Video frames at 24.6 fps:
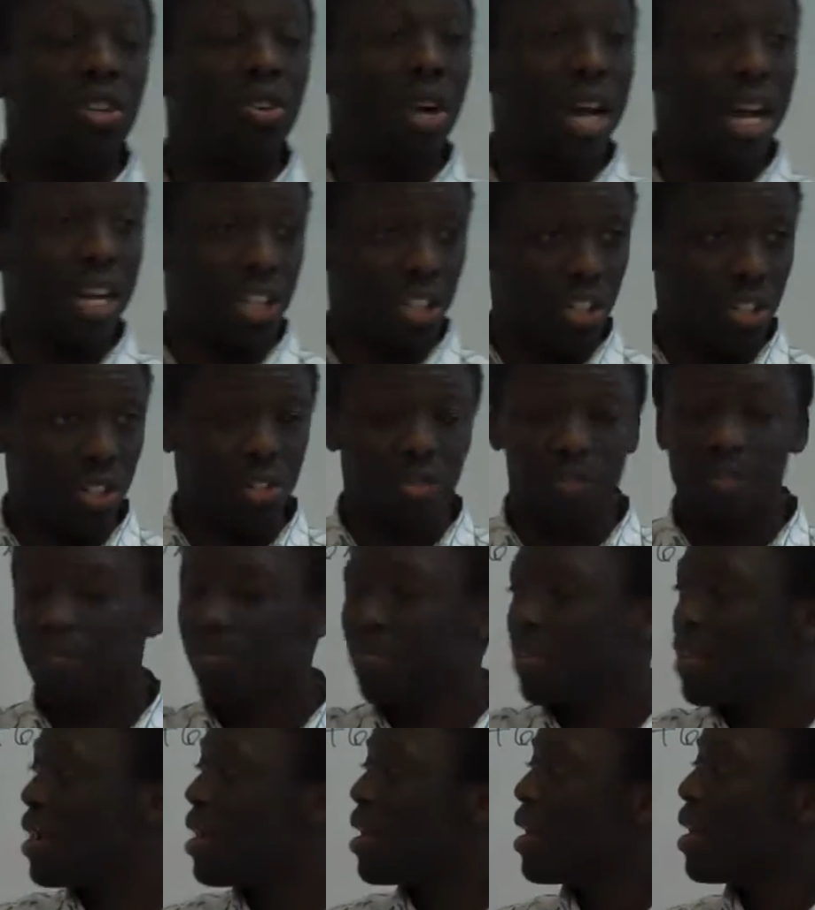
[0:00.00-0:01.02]
direction.
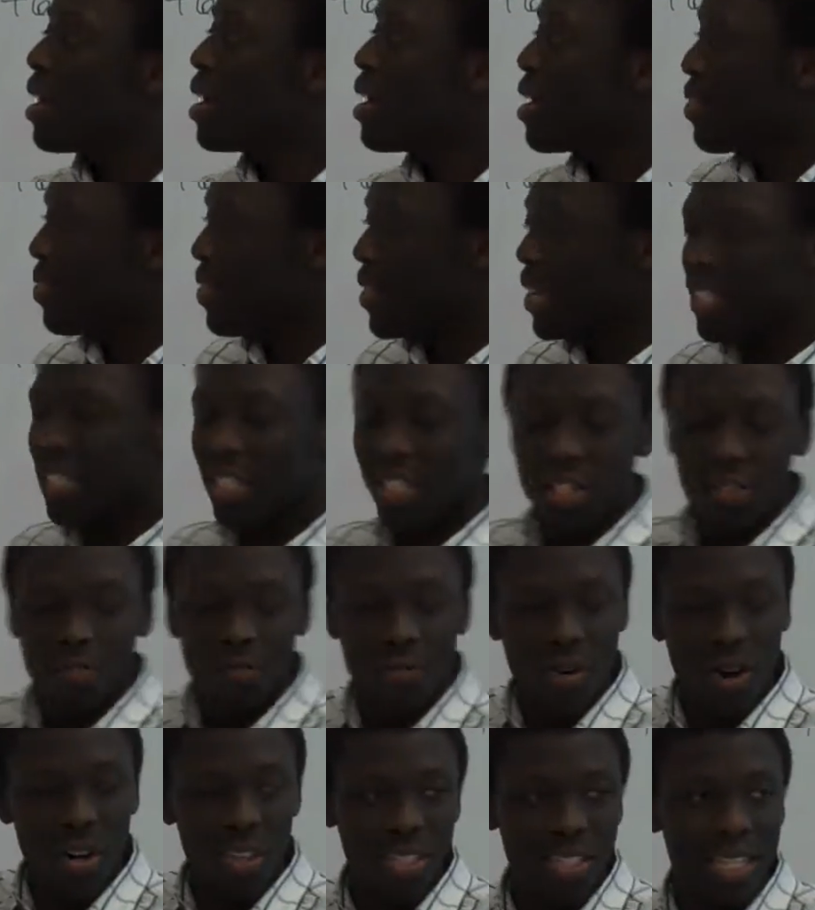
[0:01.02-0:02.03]
This is the
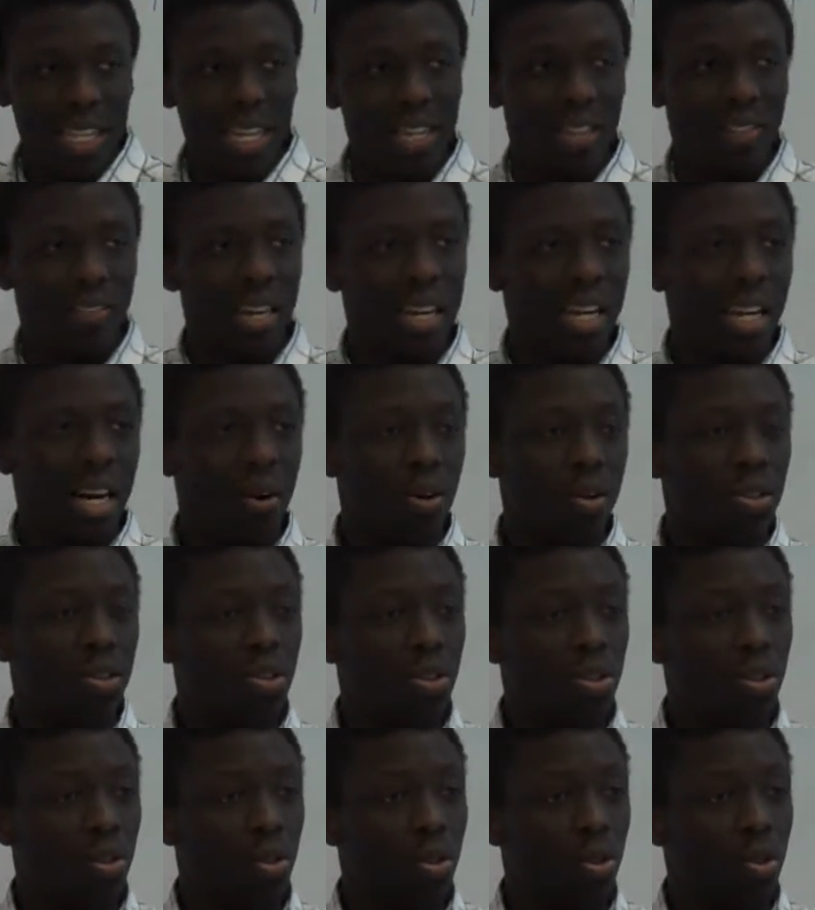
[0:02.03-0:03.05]
first key thing I
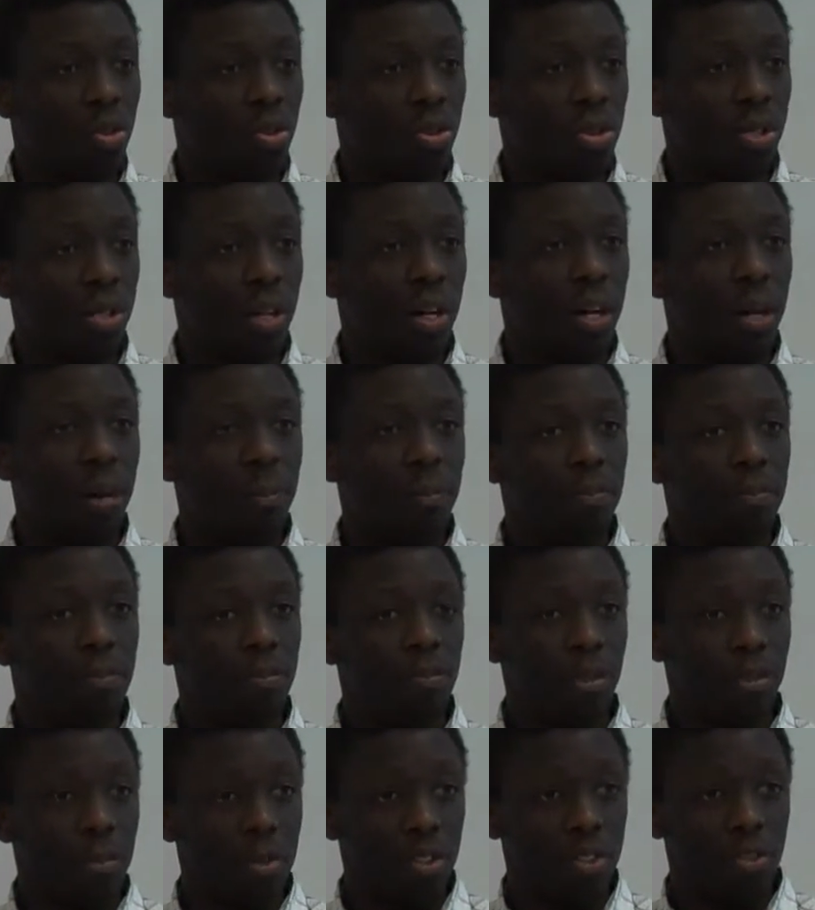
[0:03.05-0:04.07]
want you to note
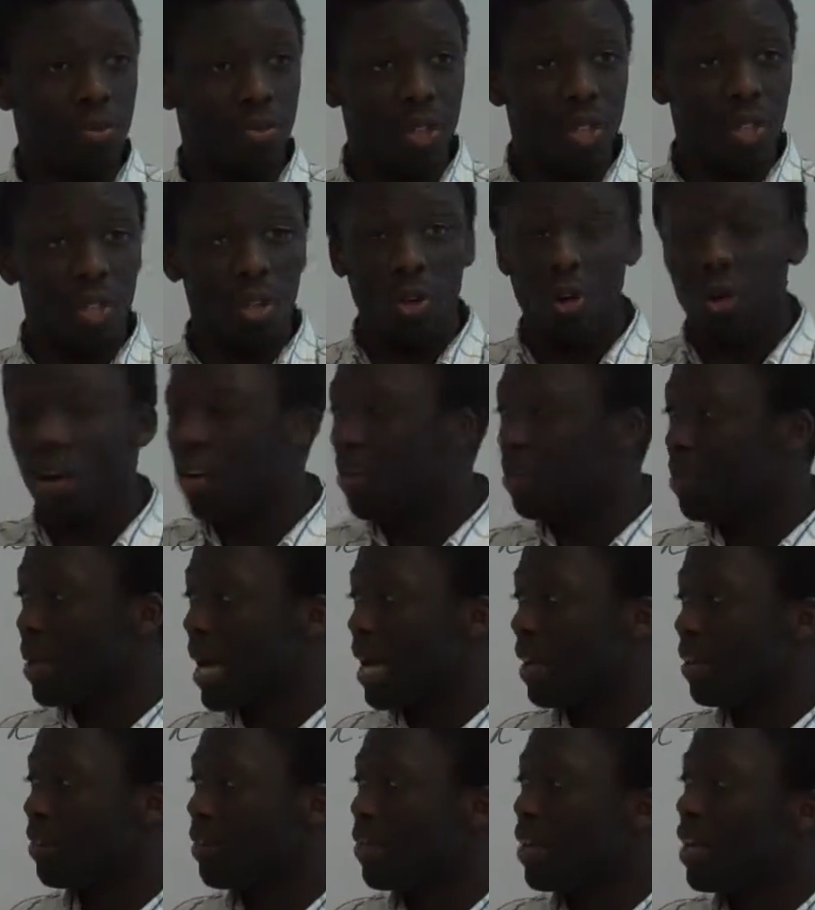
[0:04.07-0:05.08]
from this video on
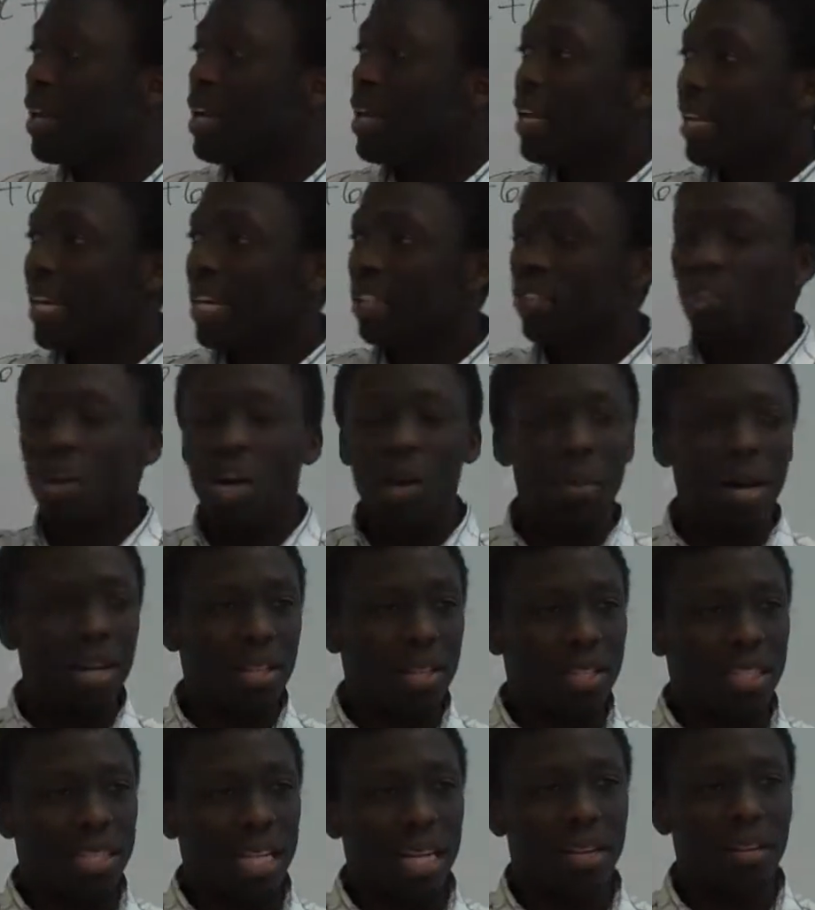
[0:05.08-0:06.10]
math. Let's talk about
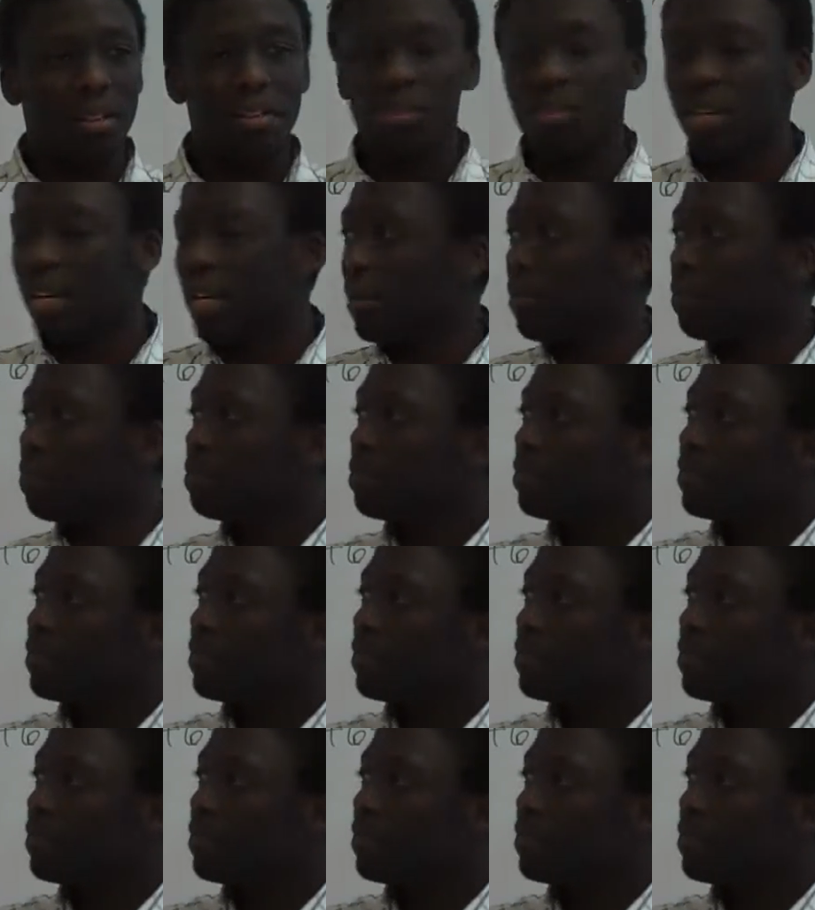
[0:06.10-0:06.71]
the second thing.